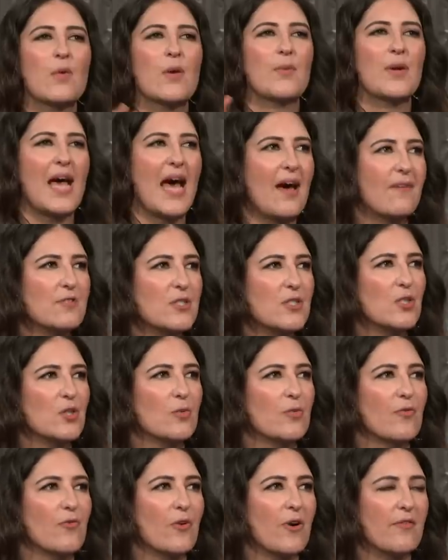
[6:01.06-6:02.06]
we would have to do
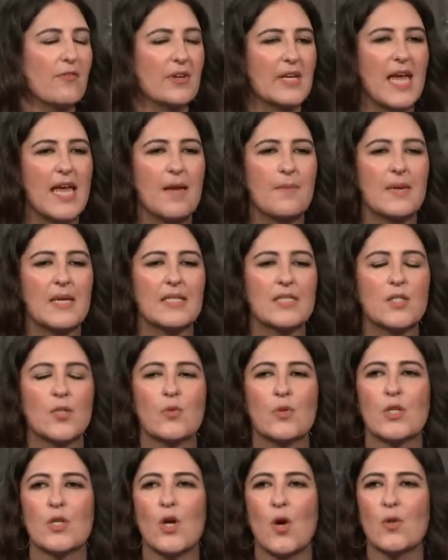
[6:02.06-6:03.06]
before every game is you
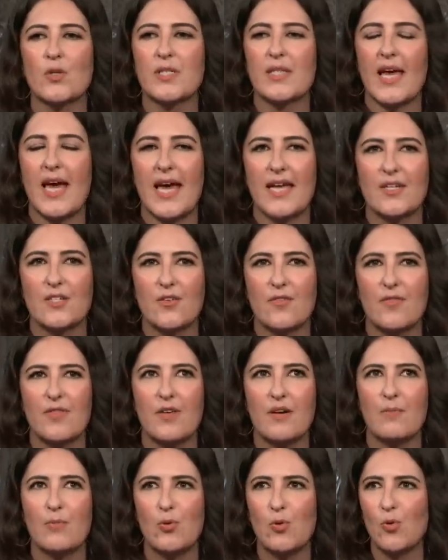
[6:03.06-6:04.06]
would go to the edge of
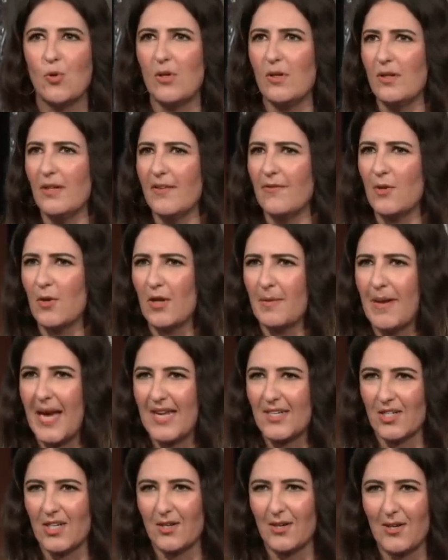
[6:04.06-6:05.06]
the pool, if you can
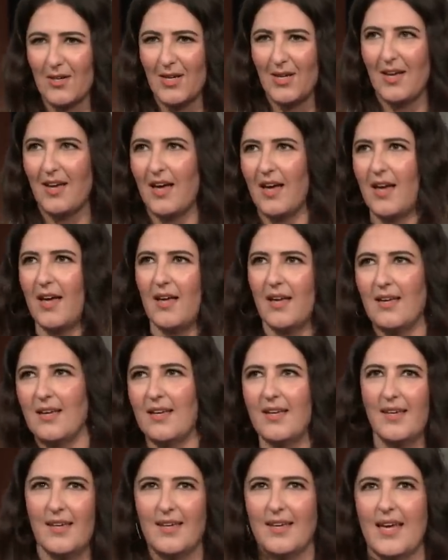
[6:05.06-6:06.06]
imagine.
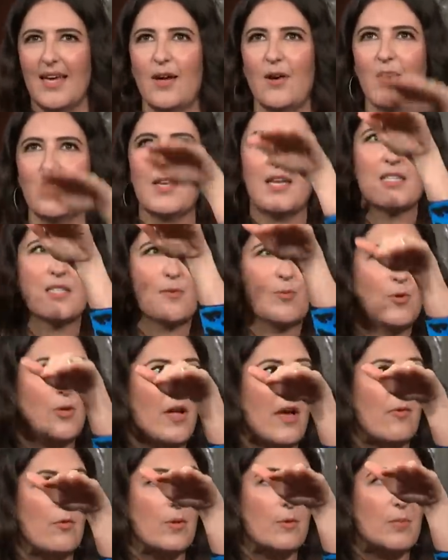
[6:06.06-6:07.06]
I, I go to the edge of the pool,
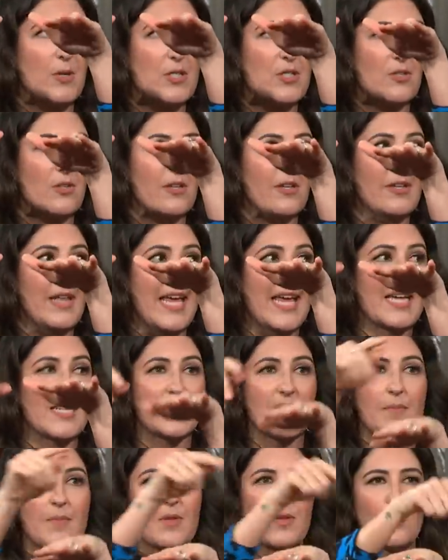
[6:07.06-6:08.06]
everybody puts their little hands
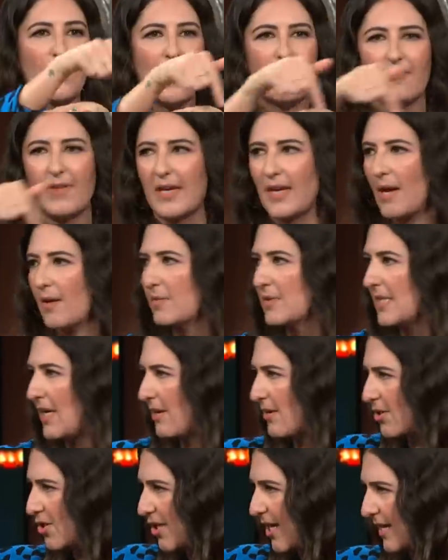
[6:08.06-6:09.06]
up and the ref like comes down
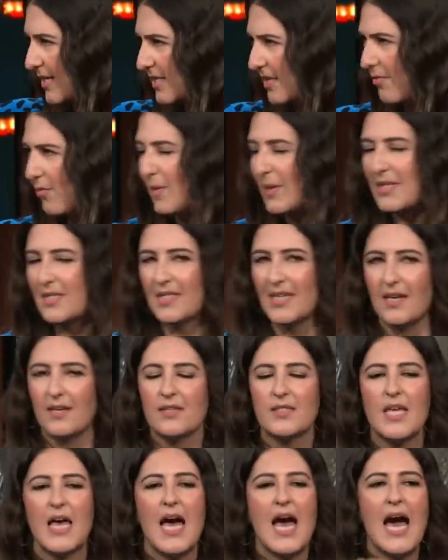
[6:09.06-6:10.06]
and checks everybody's nails.